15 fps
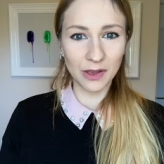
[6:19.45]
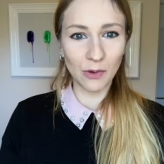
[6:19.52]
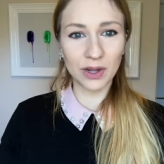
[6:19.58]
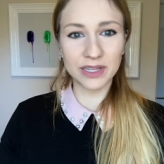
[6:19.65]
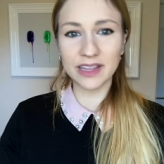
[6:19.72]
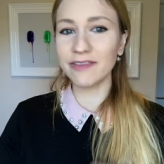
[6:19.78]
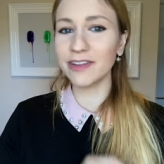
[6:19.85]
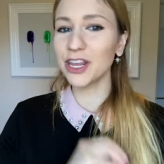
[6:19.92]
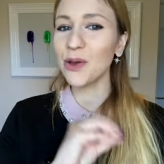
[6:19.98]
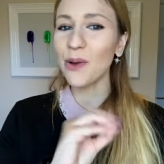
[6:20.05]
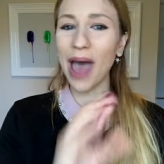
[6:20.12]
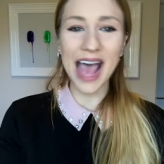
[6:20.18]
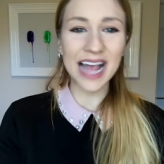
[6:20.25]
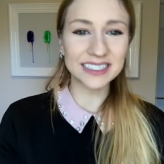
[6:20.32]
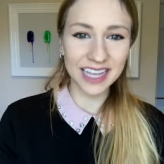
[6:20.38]
Whatever you
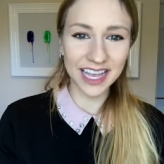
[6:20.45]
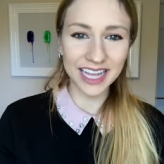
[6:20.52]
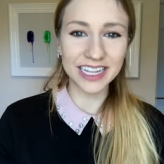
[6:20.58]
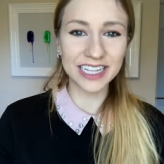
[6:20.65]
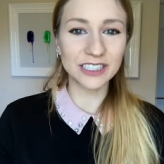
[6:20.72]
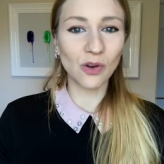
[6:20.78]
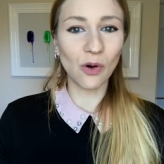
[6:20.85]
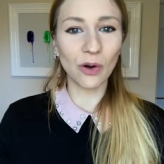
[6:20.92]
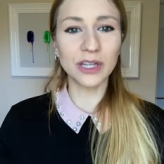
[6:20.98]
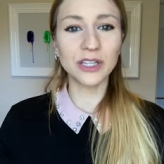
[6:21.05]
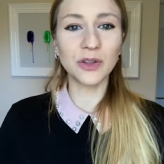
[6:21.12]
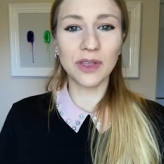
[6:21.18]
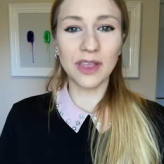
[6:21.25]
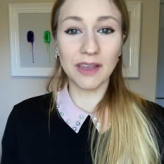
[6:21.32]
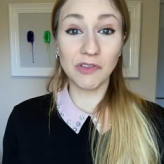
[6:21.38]
ask it, it's going to
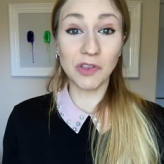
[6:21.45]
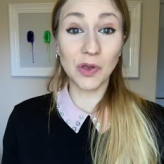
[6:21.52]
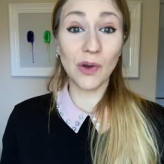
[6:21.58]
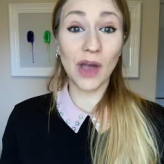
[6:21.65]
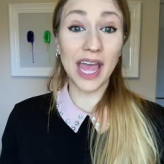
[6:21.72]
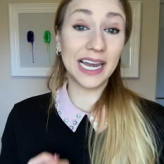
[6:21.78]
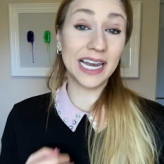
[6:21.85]
give you a